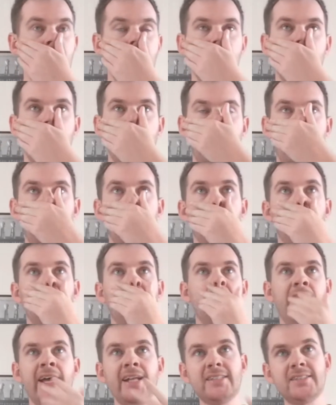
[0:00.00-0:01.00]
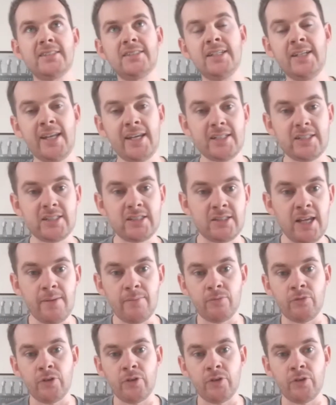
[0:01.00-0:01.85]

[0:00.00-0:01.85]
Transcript: Um, that's the next step